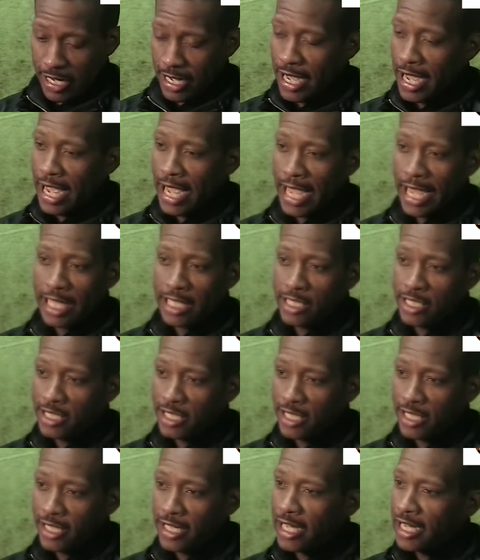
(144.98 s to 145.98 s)

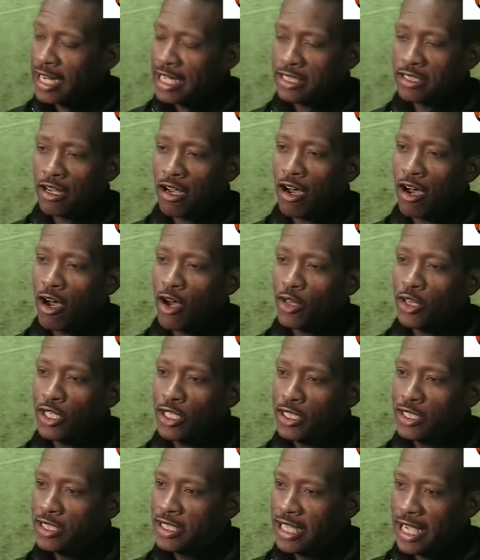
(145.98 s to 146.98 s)
Angie, and I saw all
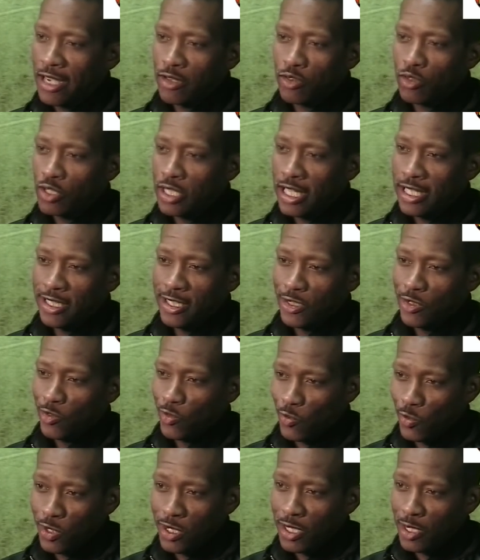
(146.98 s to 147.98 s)
these dancers that just
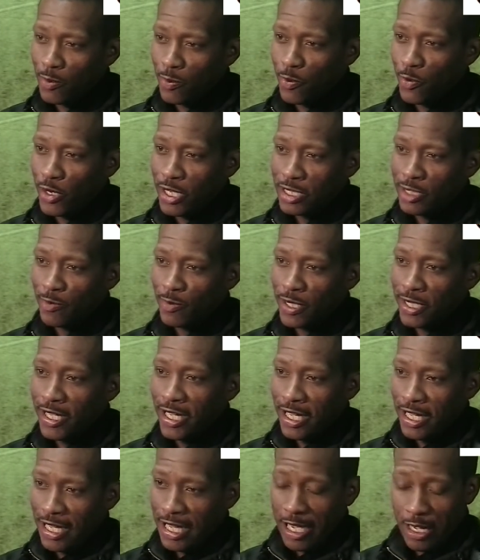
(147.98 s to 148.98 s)
really impressed me.
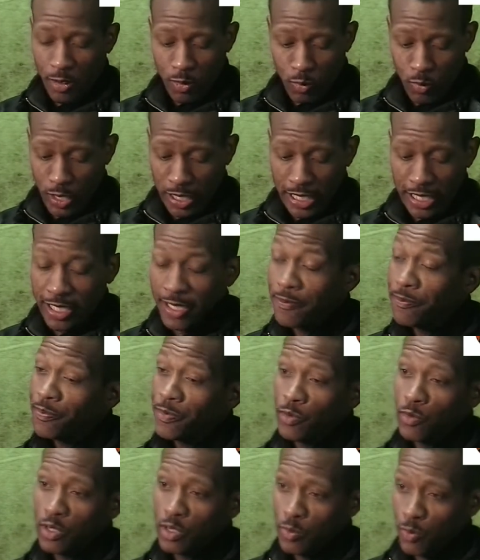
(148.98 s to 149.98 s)
And Ricky
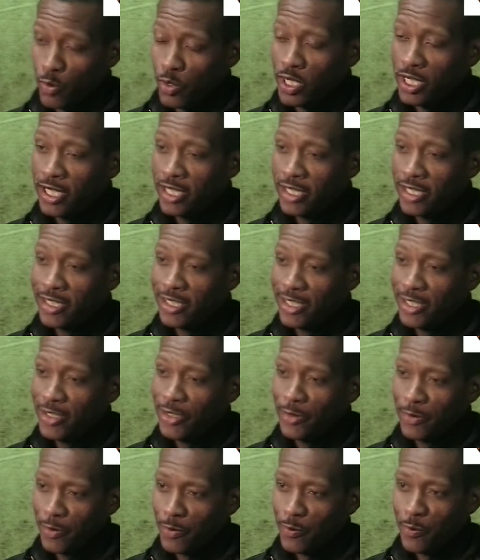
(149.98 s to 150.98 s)
was pretty good
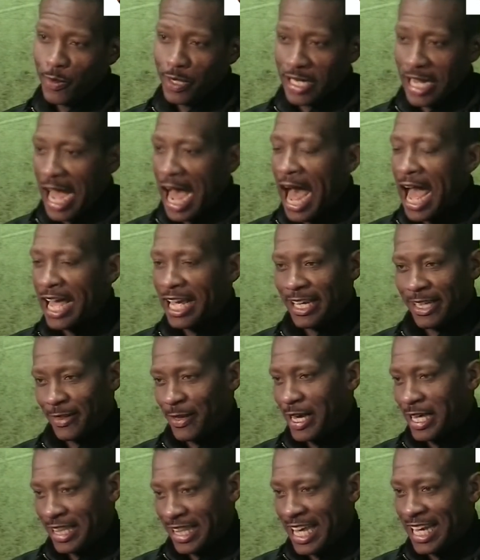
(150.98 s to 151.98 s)
too, but I,
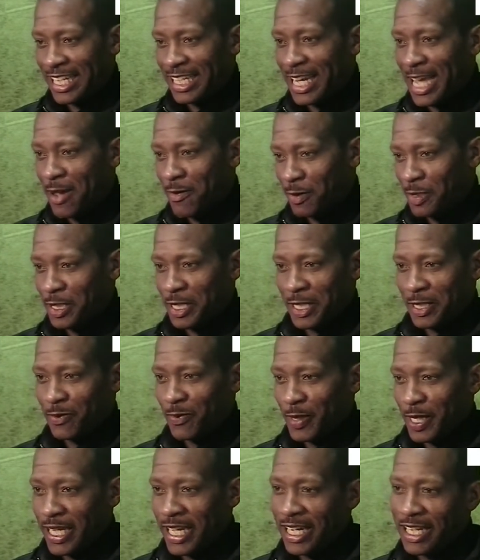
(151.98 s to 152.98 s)
at that time, was just
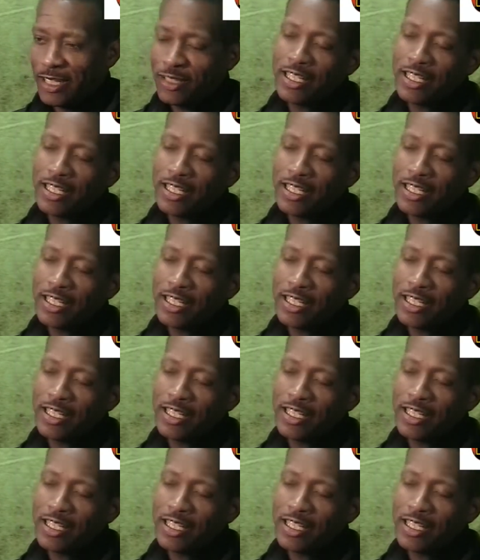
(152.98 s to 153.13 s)
beginning.